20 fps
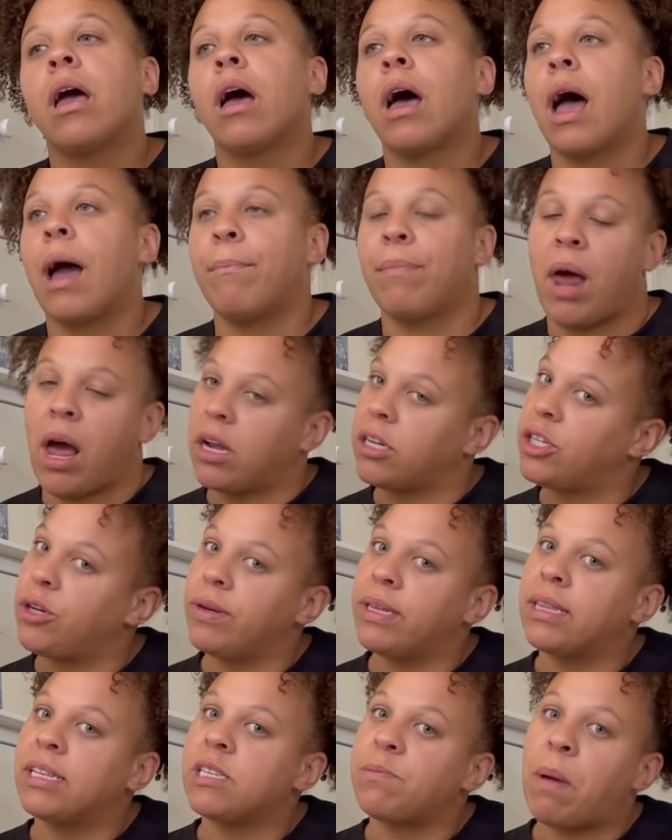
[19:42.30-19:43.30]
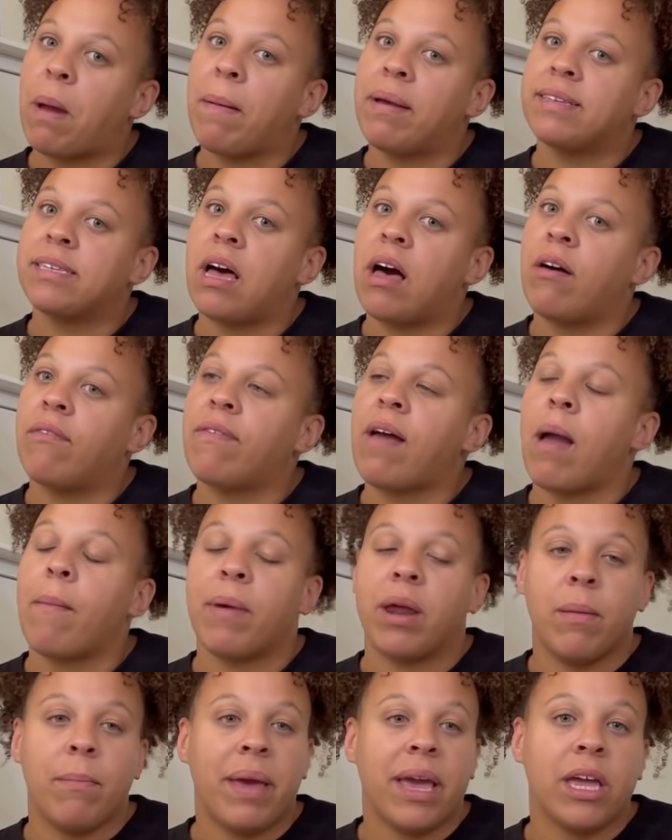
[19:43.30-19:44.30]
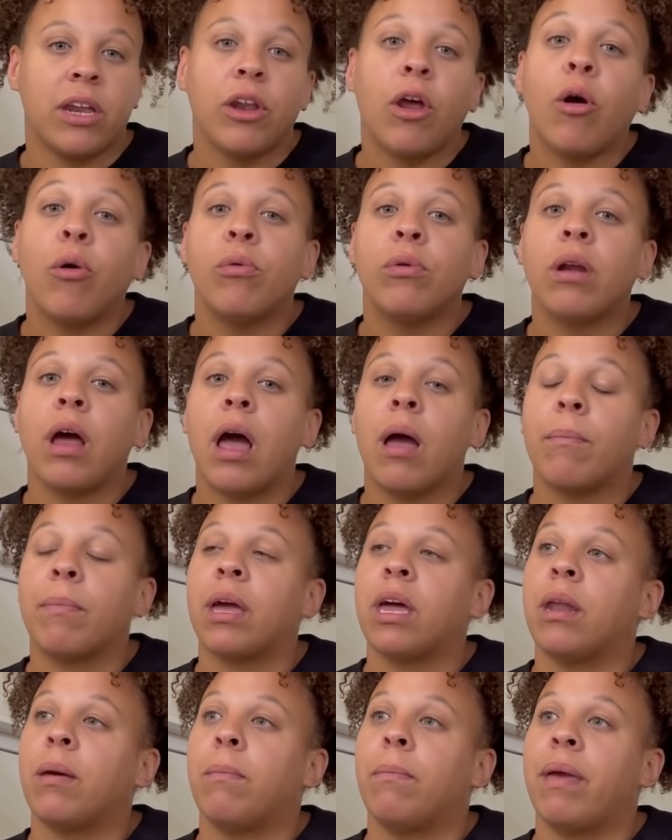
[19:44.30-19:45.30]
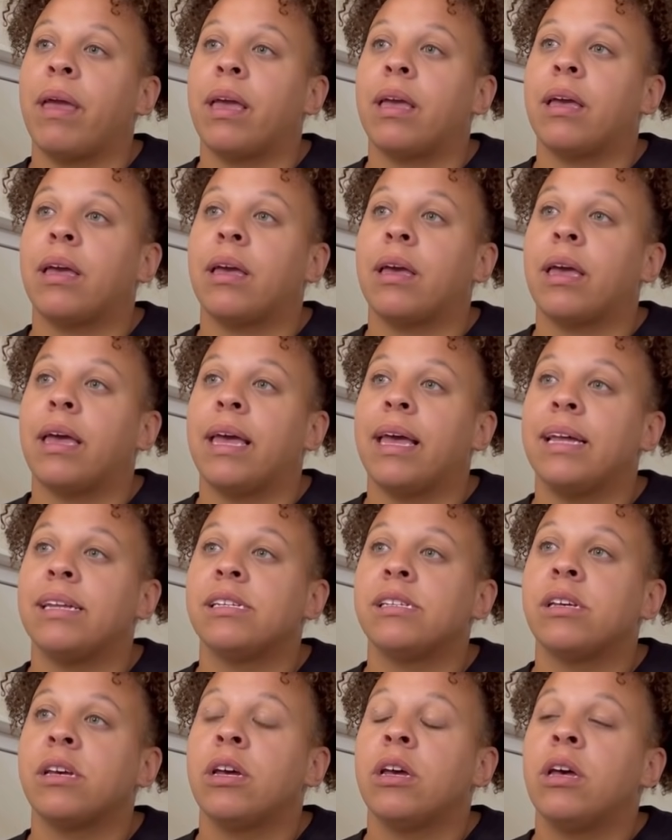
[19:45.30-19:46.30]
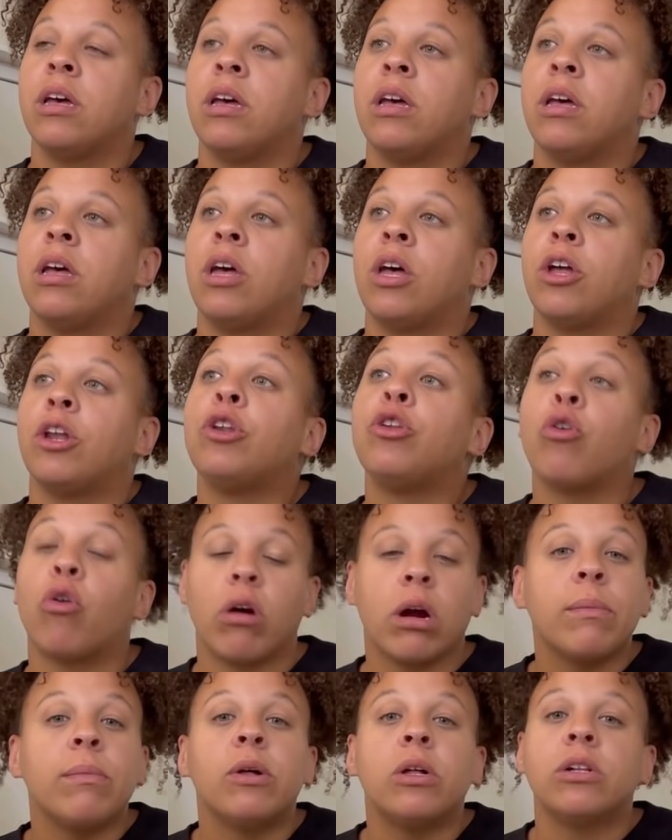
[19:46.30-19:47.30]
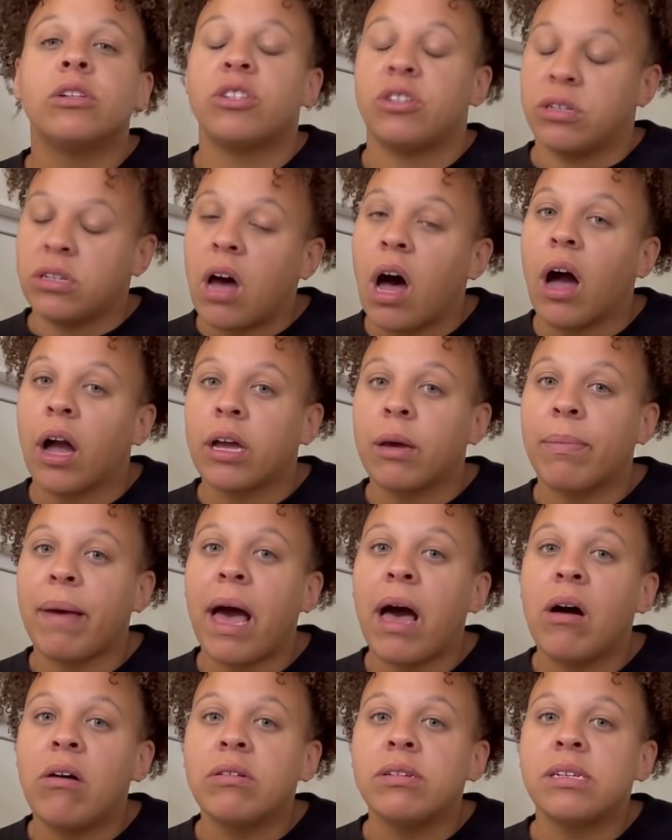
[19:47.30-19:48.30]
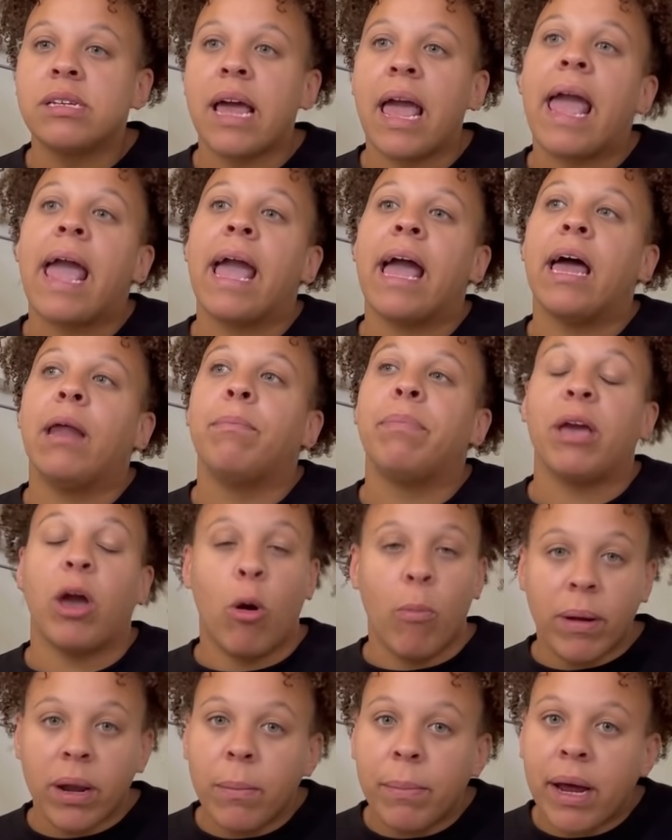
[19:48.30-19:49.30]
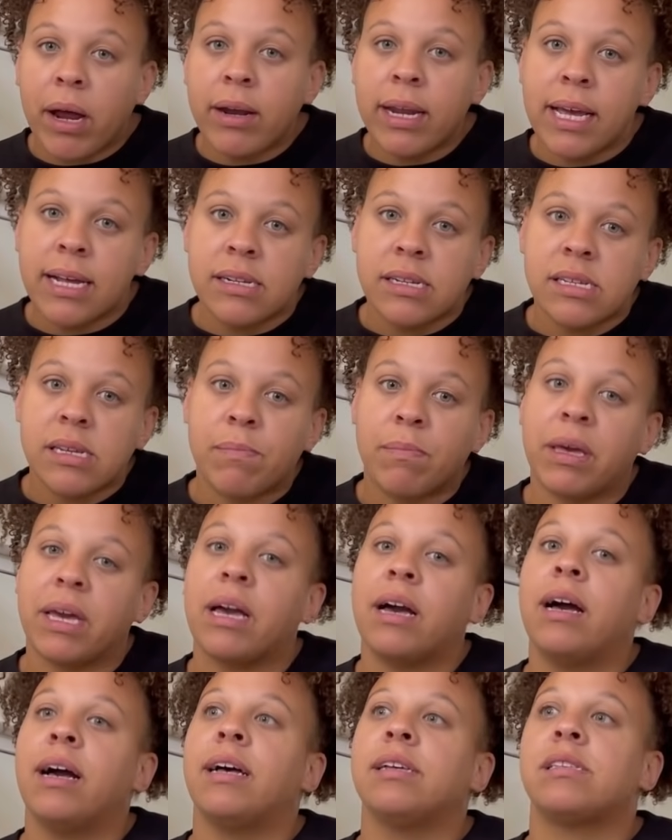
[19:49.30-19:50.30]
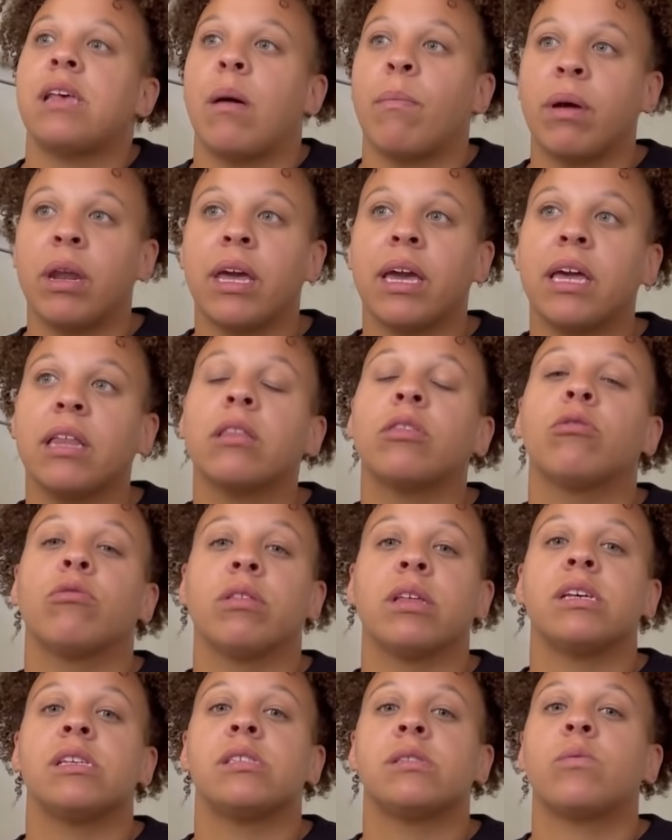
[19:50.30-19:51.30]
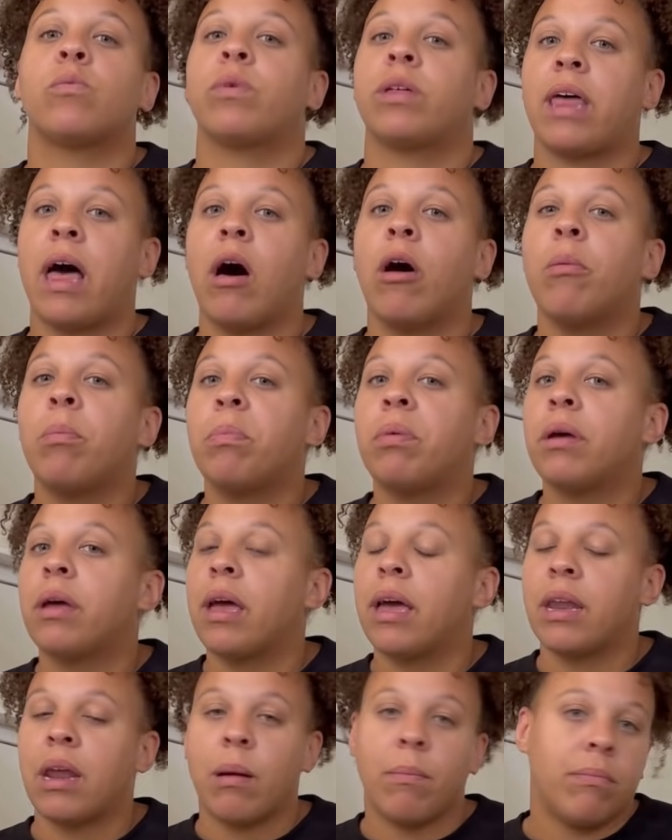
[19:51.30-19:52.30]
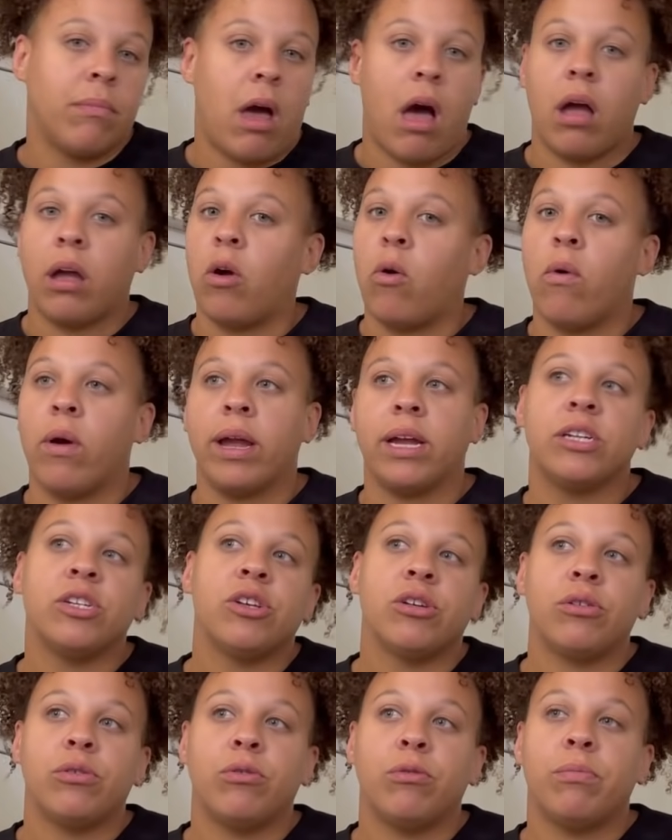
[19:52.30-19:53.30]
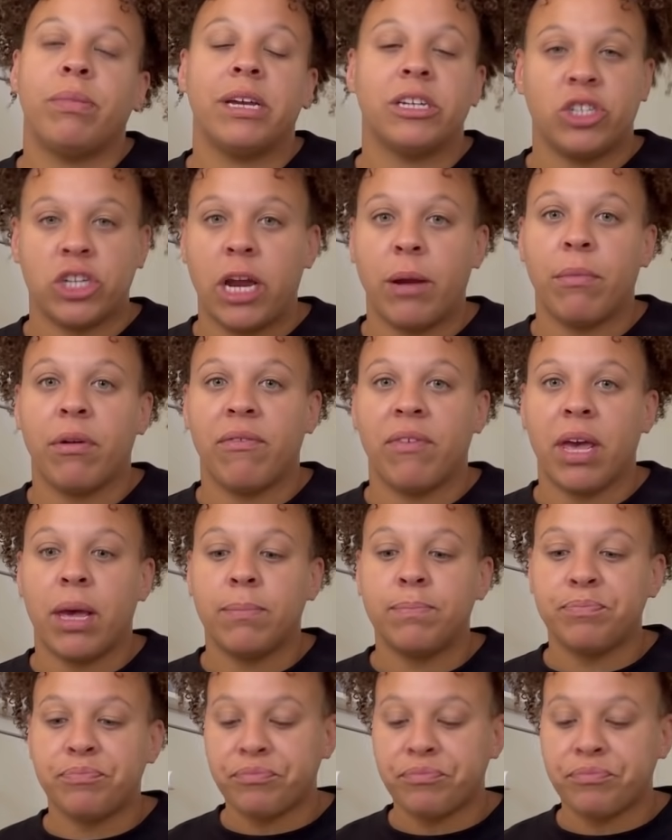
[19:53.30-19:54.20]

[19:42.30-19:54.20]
I'm not doing this by myself. I'm going to make it known. I'm going to make it normal to talk about and be open about it because I'm going to get through this with help and I'm not going to be ashamed of it.